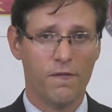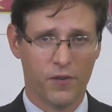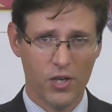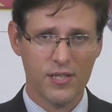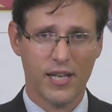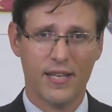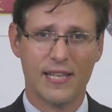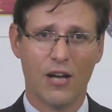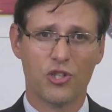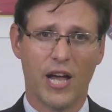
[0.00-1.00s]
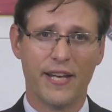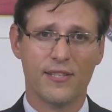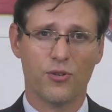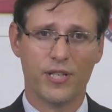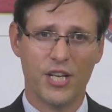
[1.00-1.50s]
First is how China's
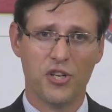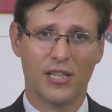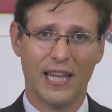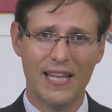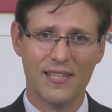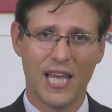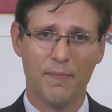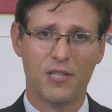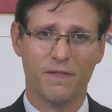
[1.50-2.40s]
strategic landscape